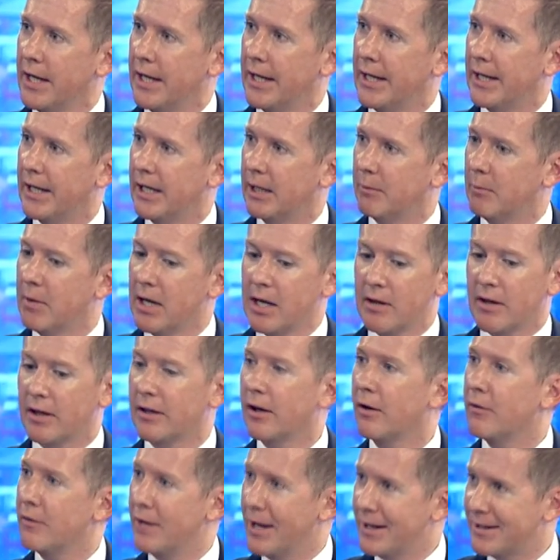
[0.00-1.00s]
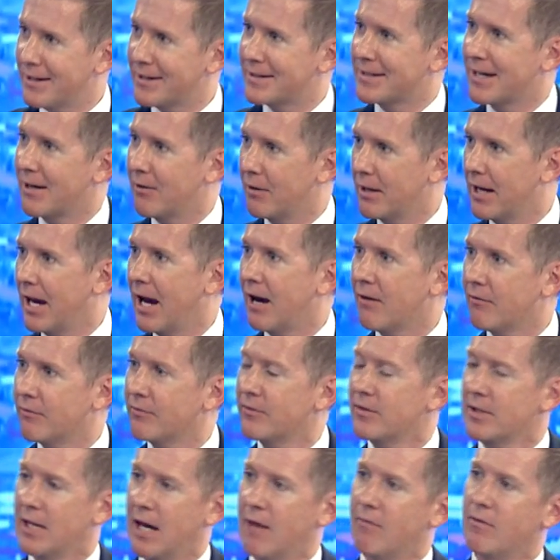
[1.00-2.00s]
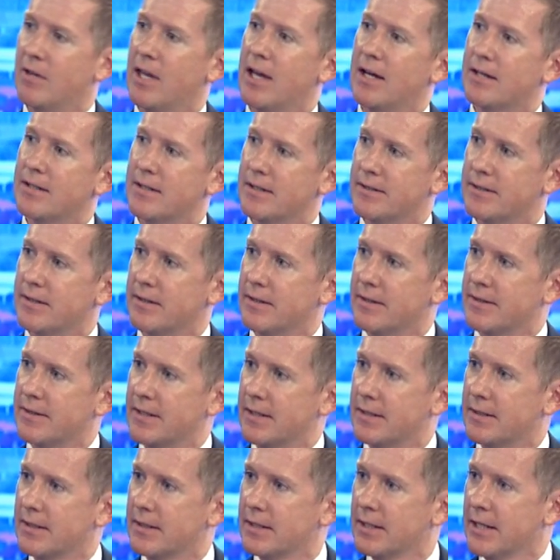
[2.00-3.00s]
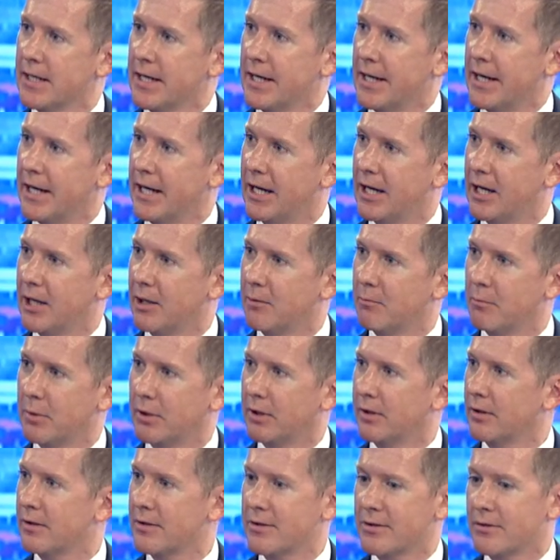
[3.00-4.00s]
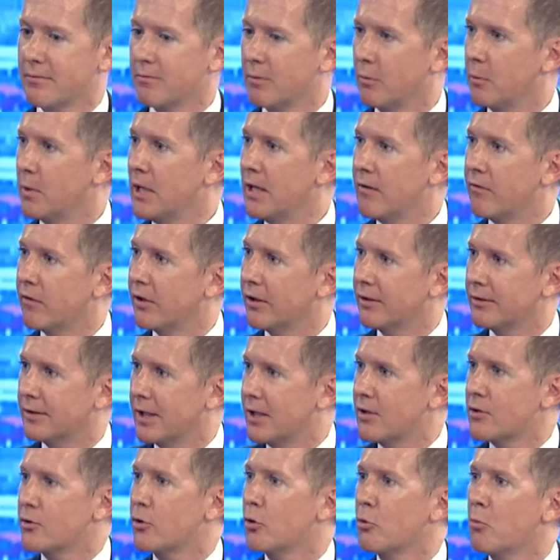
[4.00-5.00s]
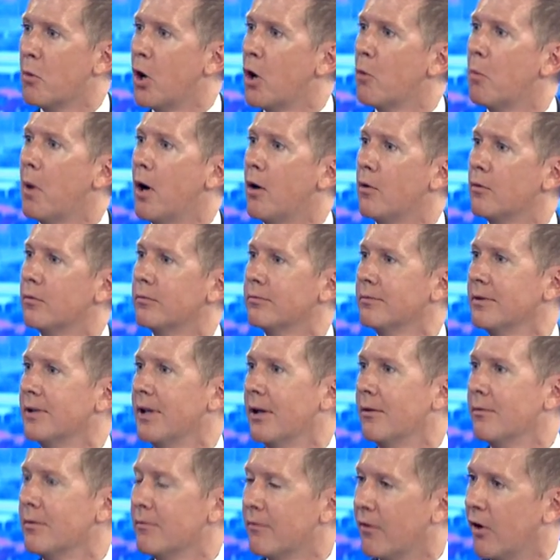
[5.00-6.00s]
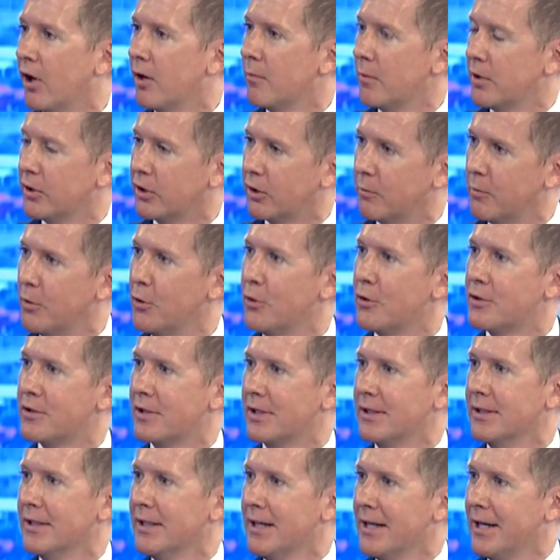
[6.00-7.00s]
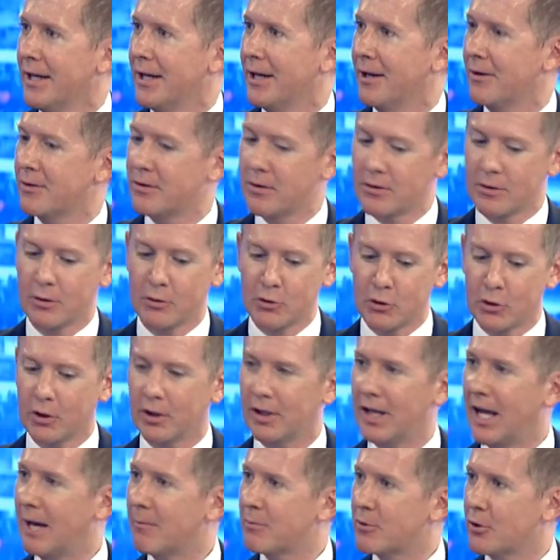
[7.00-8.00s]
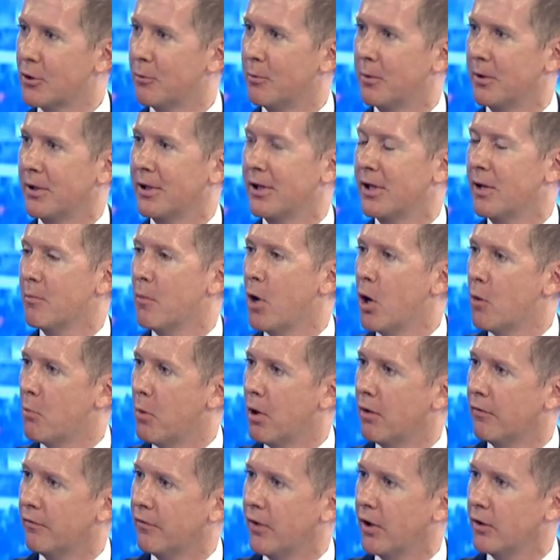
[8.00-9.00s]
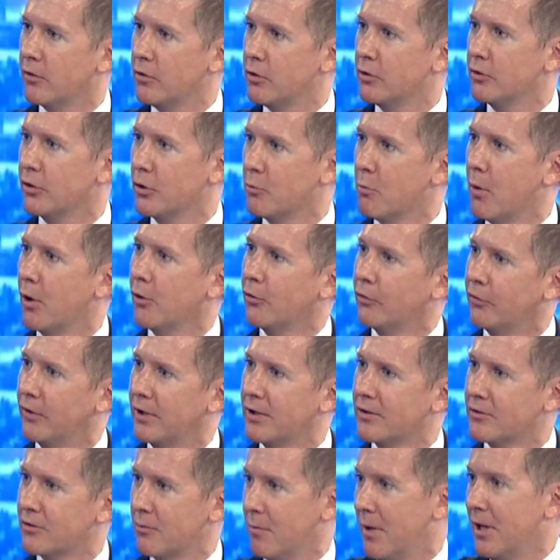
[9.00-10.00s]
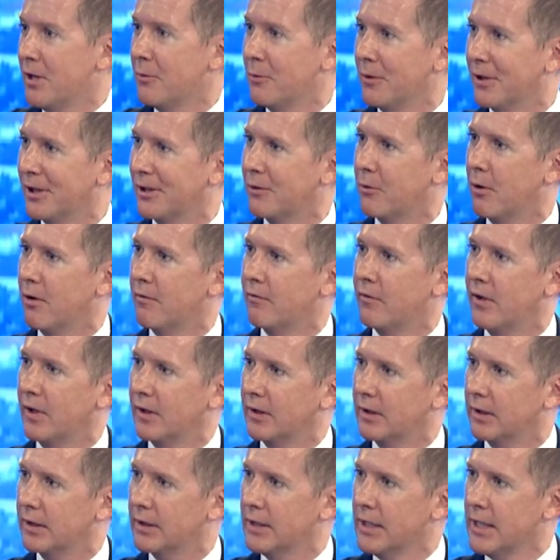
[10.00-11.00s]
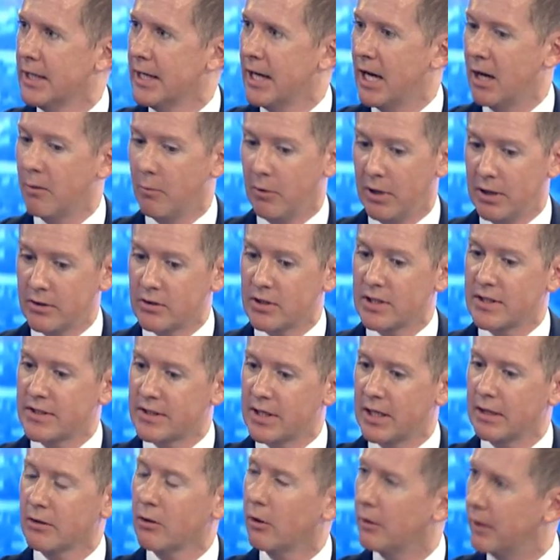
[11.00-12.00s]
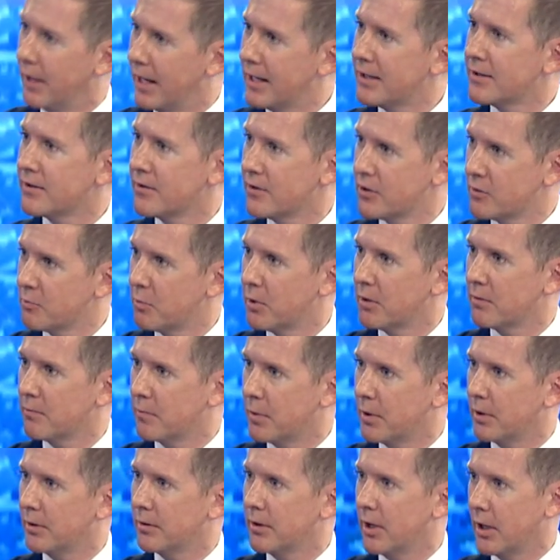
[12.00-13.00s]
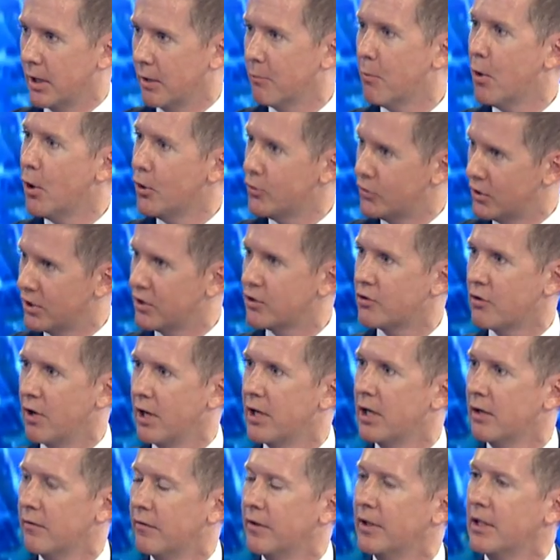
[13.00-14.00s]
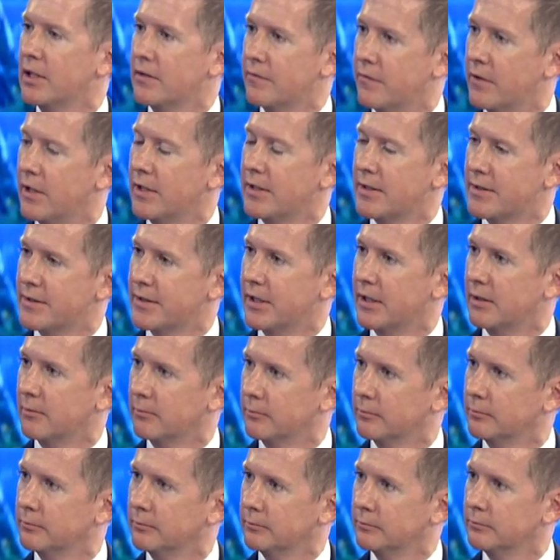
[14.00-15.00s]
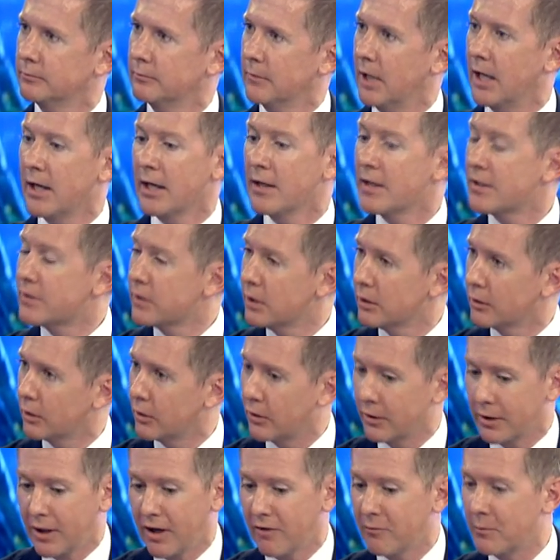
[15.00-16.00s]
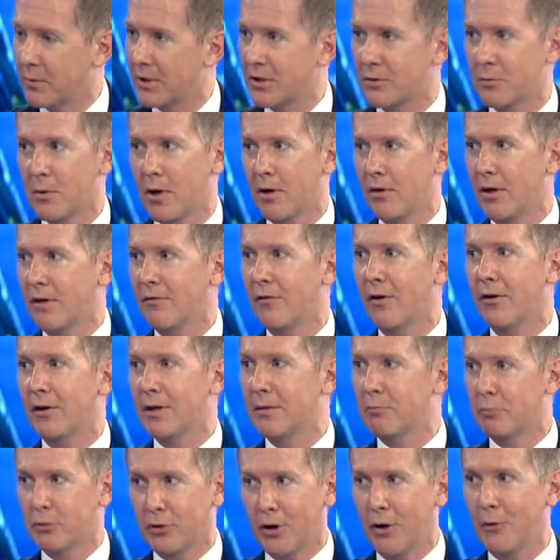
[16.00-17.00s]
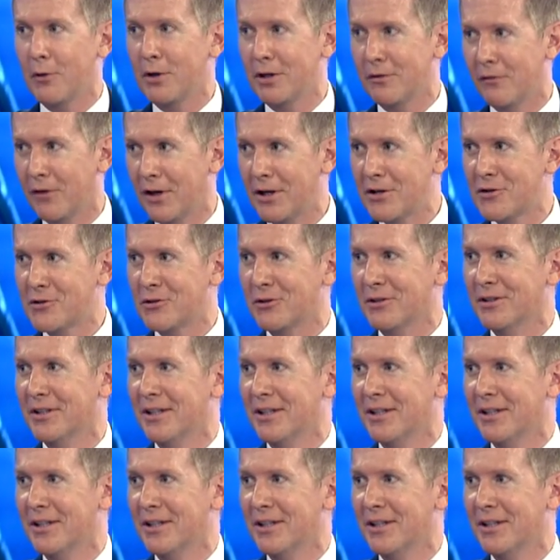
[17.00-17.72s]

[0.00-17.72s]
They don't necessarily have to have the access to the city because we live in a digital, mobile environment and community. So as long as you've got a laptop and a mobile phone, you can do most things from anywhere, quite frankly. And we're actually seeing not an exodus, but an emerging trend, I think it's fair to say. And then let's look at the government as well. They're very pro-innovation.